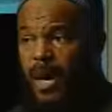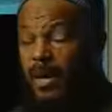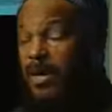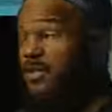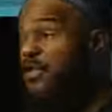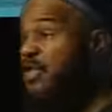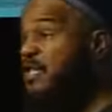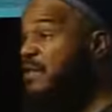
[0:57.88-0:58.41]
And
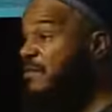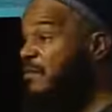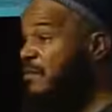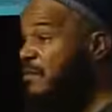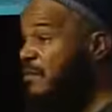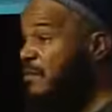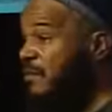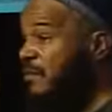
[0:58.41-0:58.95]
this
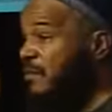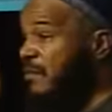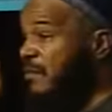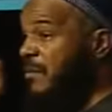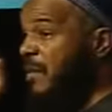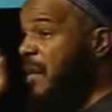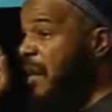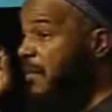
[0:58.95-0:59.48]

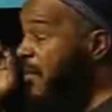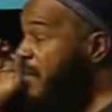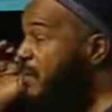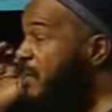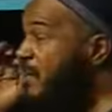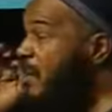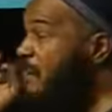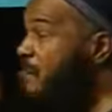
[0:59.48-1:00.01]

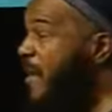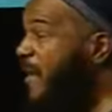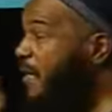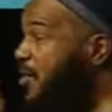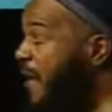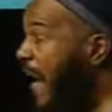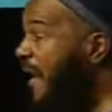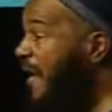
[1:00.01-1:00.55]
is the big
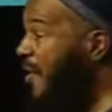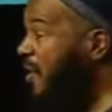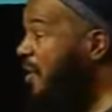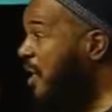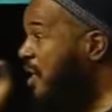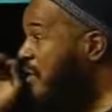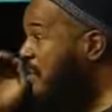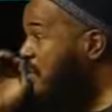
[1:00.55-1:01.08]
challenge
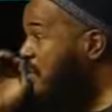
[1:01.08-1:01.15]
that